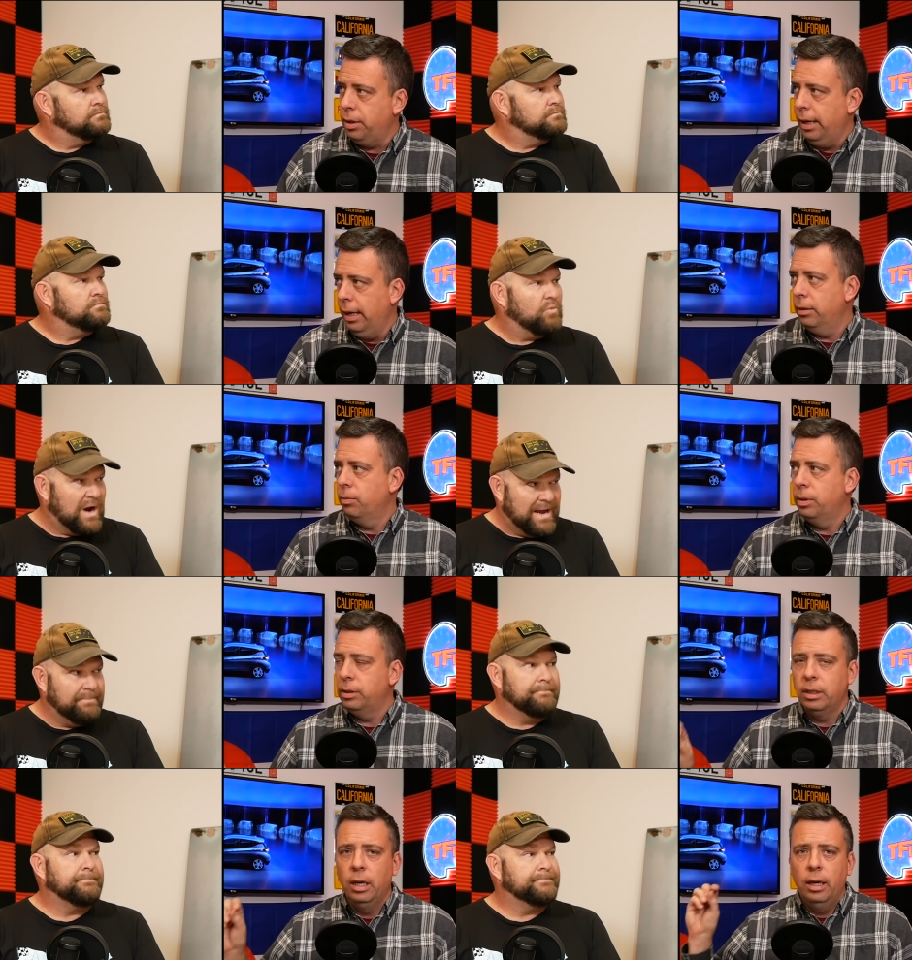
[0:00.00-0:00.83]
Speaker 1: And right. it
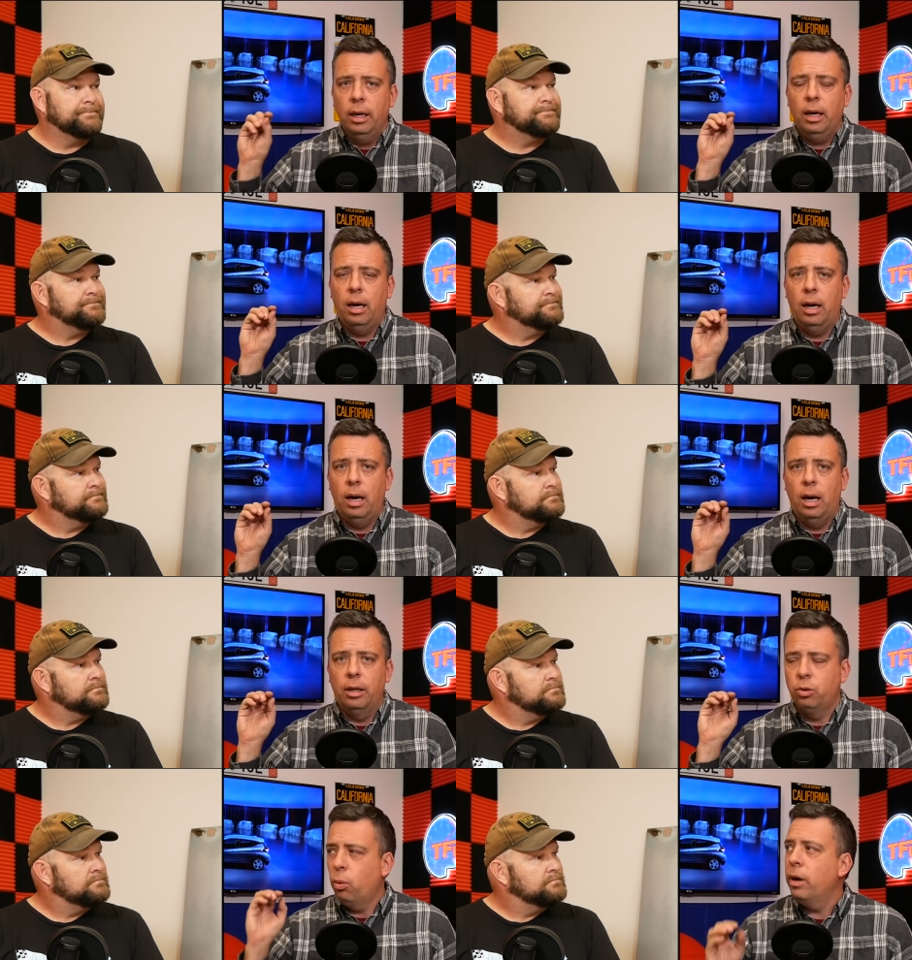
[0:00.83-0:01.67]
was uh,
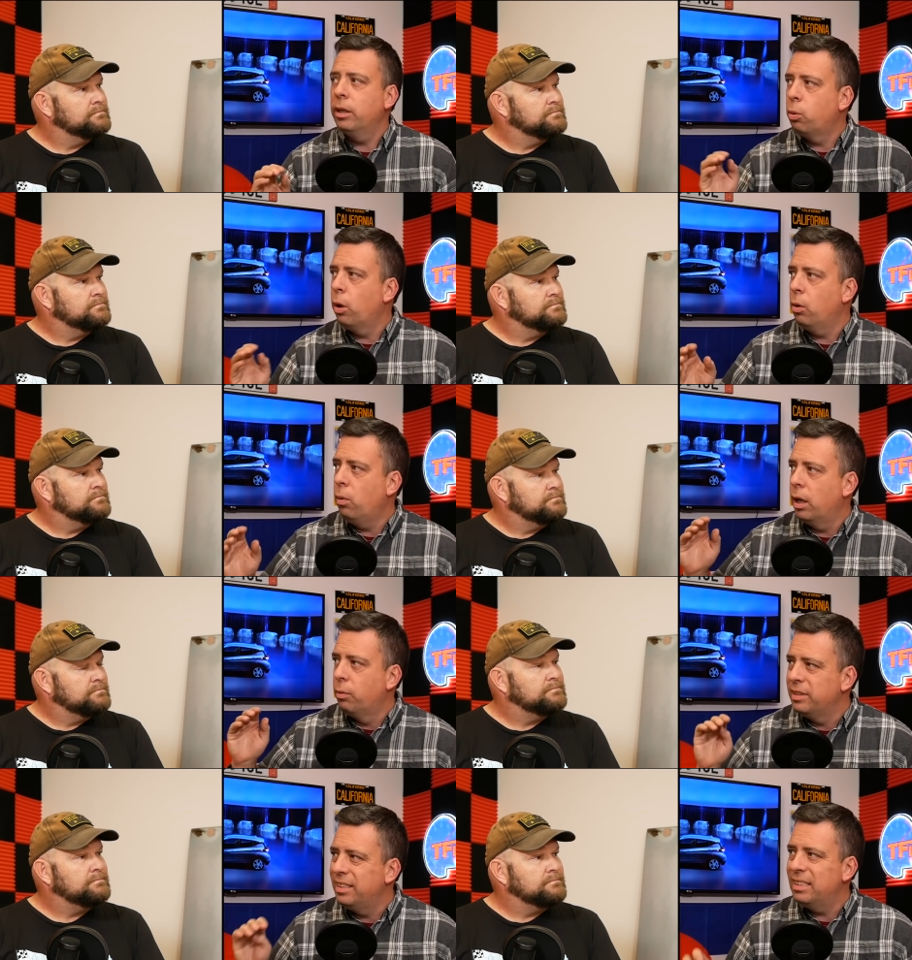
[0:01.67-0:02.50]
2021
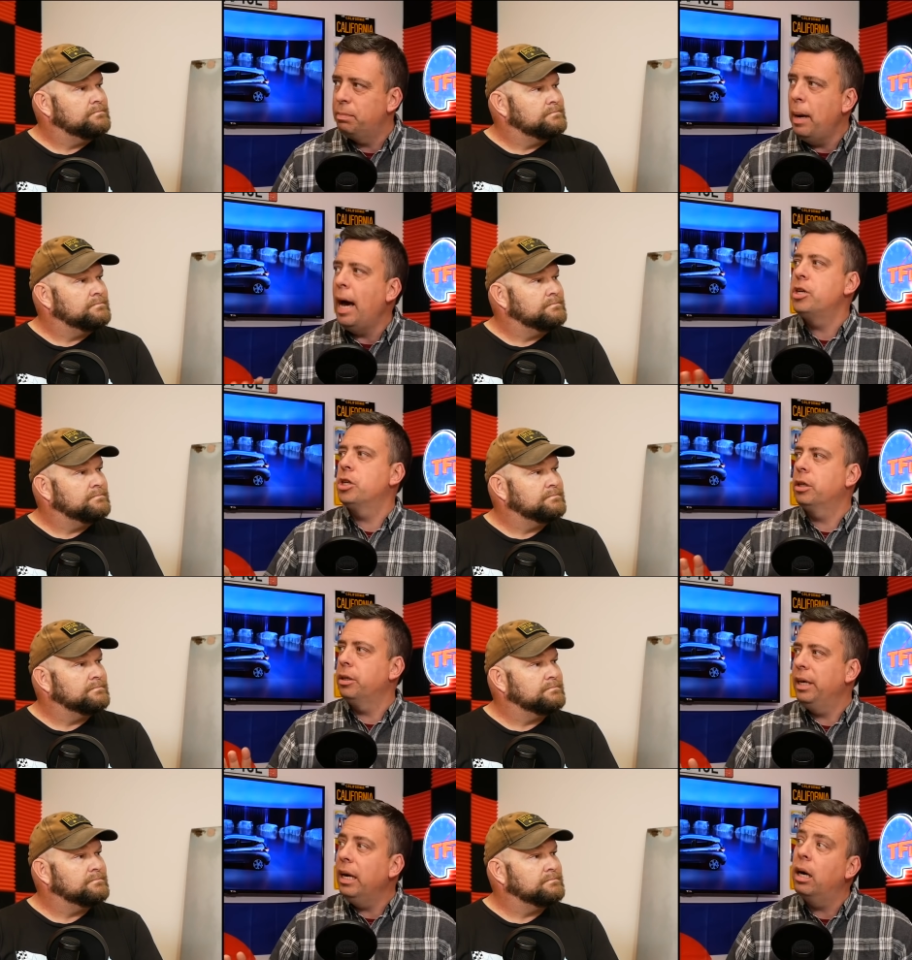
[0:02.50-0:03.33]
was this magical
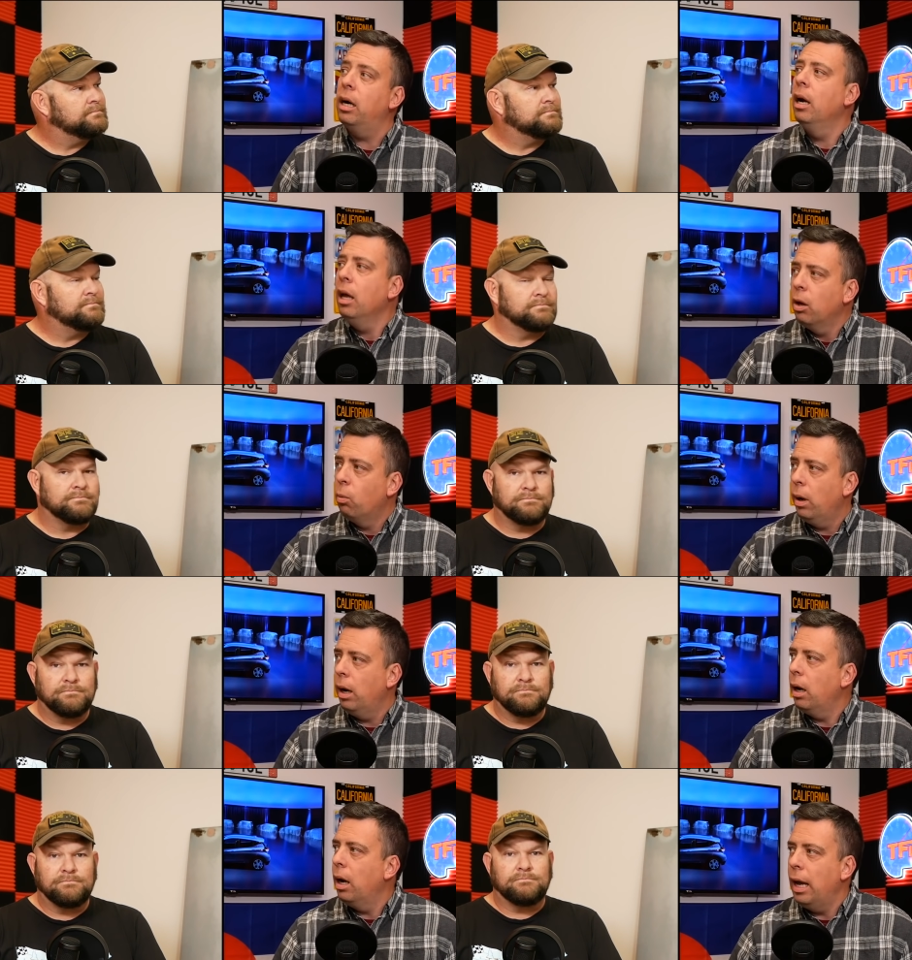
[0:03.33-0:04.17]
year
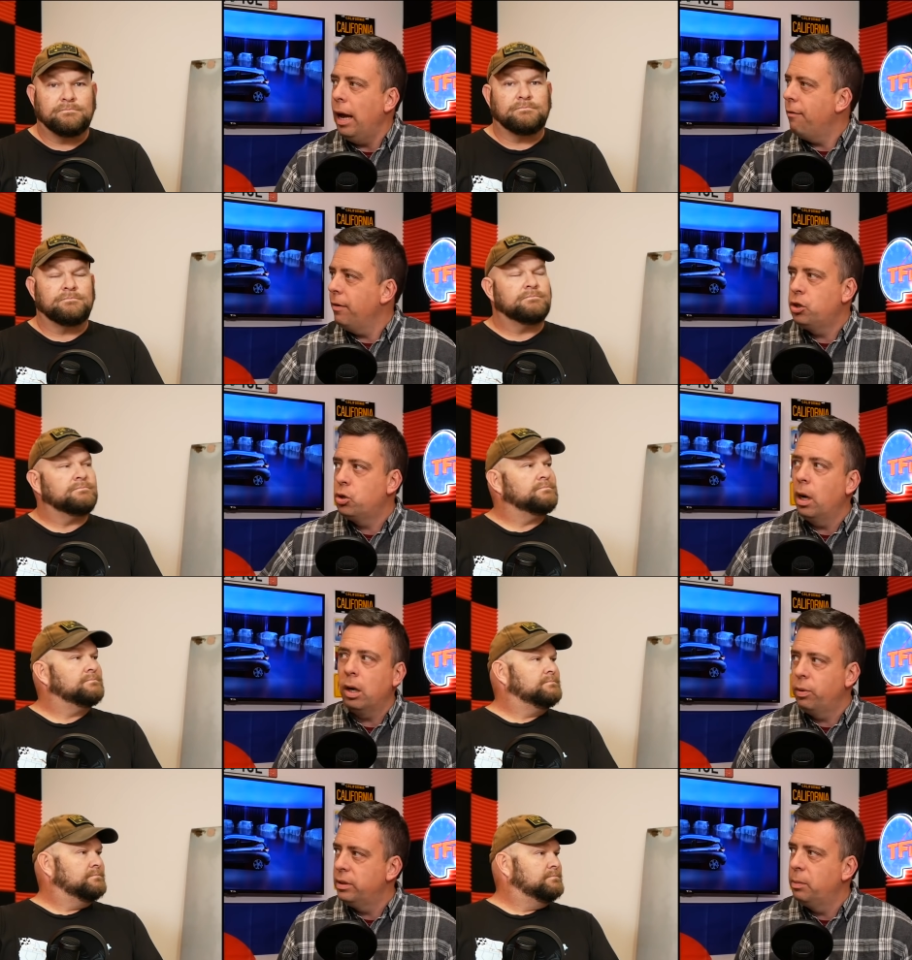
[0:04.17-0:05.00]
where every truck
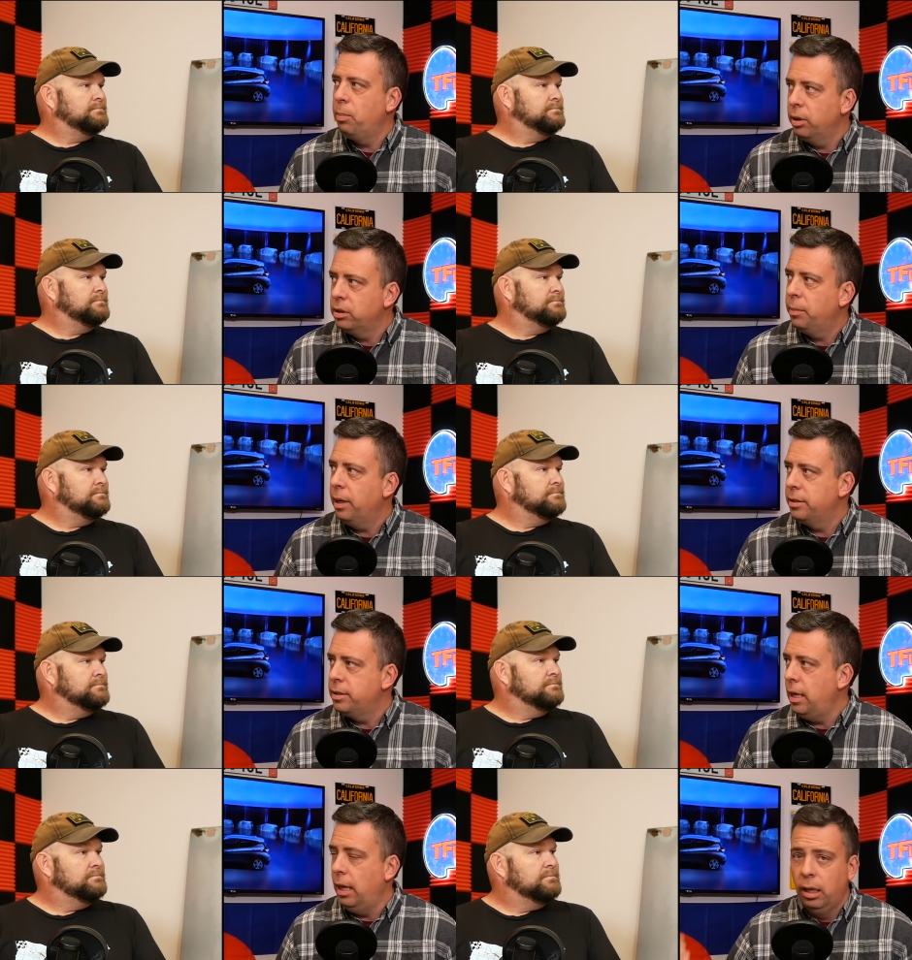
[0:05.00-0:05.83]
was supposed to be on
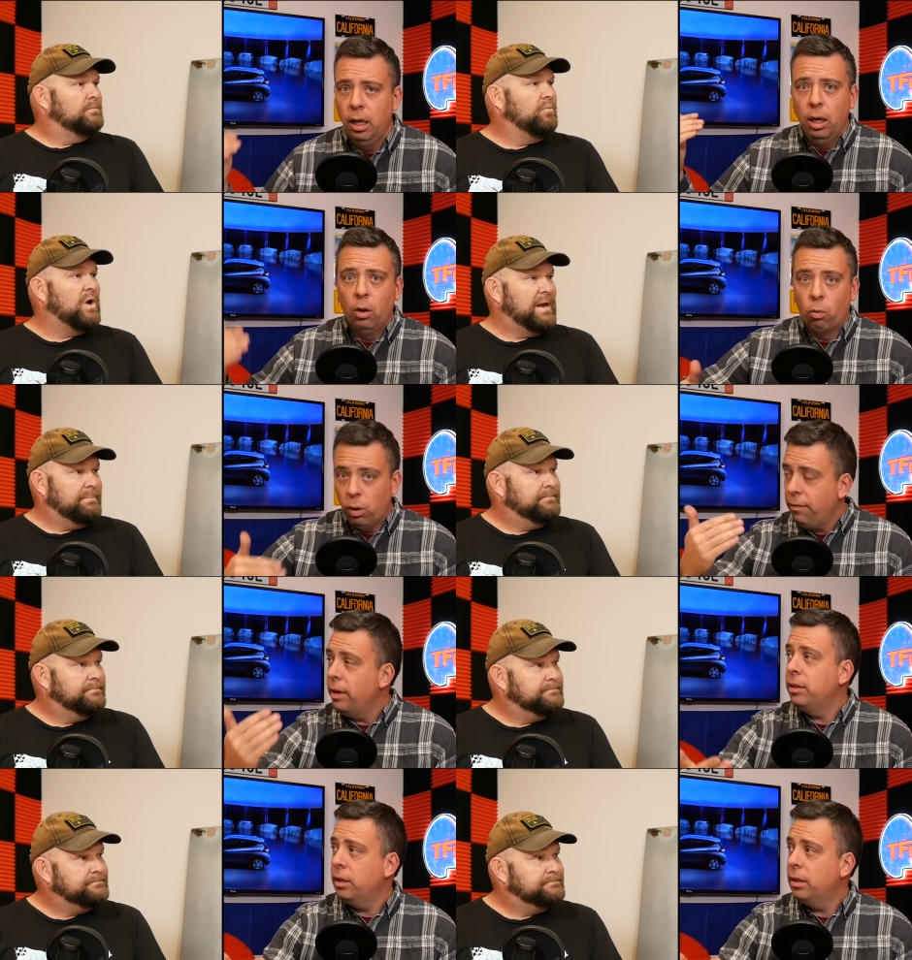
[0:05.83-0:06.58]
sale. Right. Rivian